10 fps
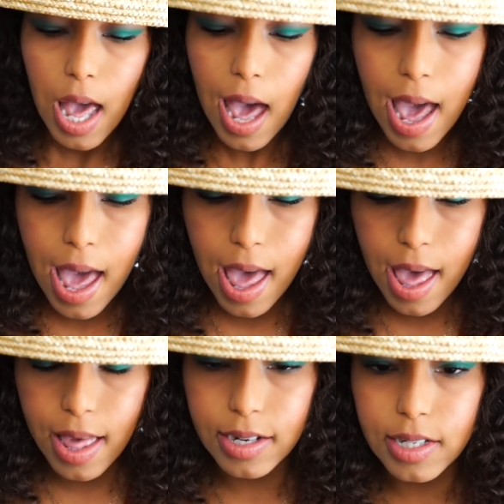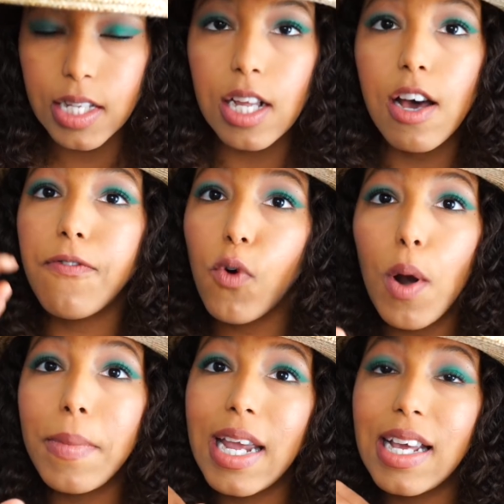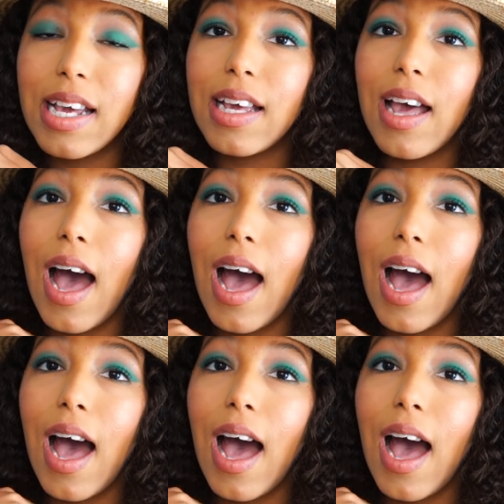And a 4 meaning